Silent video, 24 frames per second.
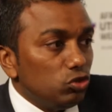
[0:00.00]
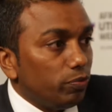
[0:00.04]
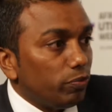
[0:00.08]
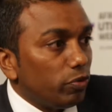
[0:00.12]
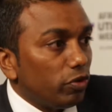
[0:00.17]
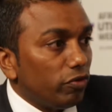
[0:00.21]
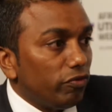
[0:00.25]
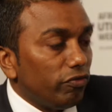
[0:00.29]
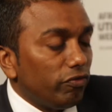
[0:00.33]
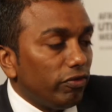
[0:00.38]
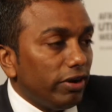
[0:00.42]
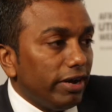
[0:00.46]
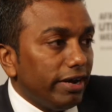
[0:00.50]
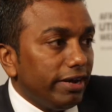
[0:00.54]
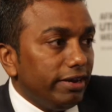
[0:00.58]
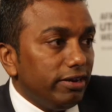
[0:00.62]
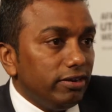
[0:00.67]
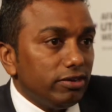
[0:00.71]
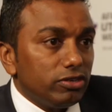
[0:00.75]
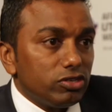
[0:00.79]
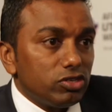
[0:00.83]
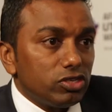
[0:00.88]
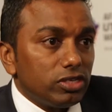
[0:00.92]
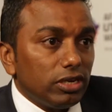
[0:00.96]
to
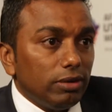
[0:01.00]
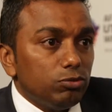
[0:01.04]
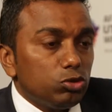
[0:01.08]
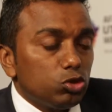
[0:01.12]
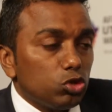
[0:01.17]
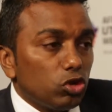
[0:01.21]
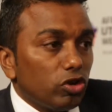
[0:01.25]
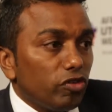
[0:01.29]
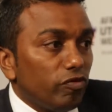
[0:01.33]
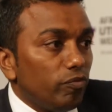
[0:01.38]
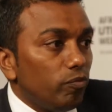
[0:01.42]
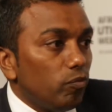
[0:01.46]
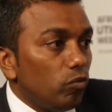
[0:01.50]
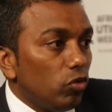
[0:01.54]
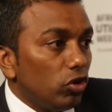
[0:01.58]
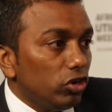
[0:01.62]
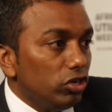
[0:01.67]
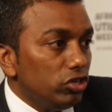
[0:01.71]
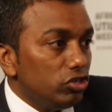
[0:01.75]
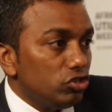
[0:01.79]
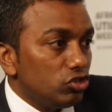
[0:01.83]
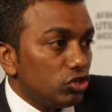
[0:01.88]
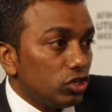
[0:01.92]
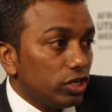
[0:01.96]
provide some sort of
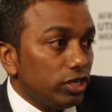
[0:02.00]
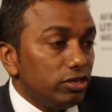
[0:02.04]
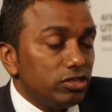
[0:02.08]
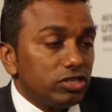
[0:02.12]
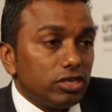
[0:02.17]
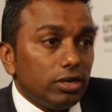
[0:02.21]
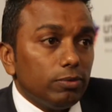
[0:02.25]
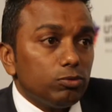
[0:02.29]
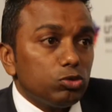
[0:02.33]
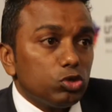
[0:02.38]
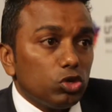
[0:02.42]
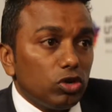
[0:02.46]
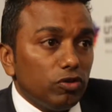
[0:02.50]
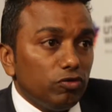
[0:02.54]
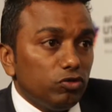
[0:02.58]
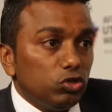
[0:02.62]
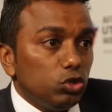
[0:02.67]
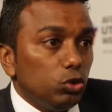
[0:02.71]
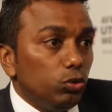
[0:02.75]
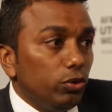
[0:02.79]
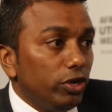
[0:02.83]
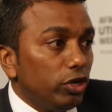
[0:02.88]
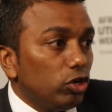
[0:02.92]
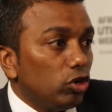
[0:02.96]
monitoring, some sort of
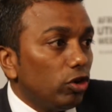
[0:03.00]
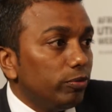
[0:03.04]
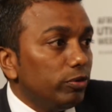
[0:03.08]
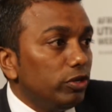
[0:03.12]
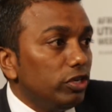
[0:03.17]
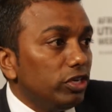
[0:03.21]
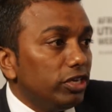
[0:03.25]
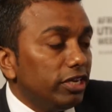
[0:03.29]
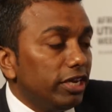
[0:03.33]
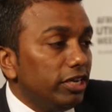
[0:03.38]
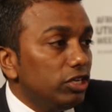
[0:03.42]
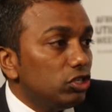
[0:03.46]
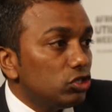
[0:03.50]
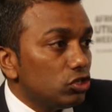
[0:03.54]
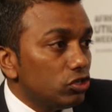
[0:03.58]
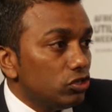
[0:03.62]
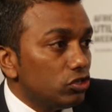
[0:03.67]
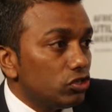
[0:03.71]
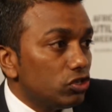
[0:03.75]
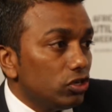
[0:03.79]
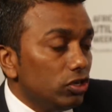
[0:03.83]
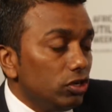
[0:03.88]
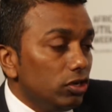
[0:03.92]
two-way communications.